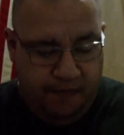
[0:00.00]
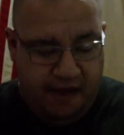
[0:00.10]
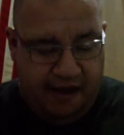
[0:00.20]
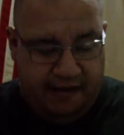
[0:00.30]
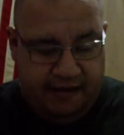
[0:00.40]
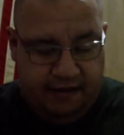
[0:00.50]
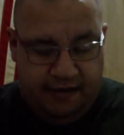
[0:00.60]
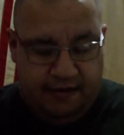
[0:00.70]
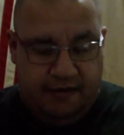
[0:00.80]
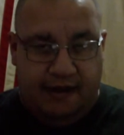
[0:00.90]

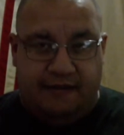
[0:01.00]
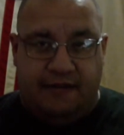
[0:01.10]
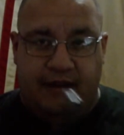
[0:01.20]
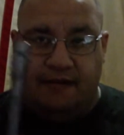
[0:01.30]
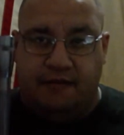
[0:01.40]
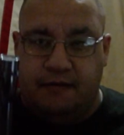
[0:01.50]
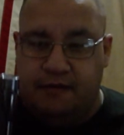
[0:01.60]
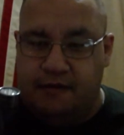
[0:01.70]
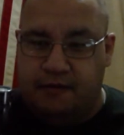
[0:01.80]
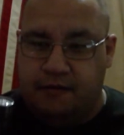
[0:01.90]
ideally they're identical
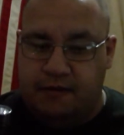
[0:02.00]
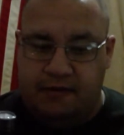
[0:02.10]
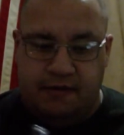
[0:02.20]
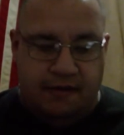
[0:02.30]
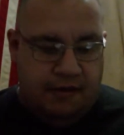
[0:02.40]
to the old ones.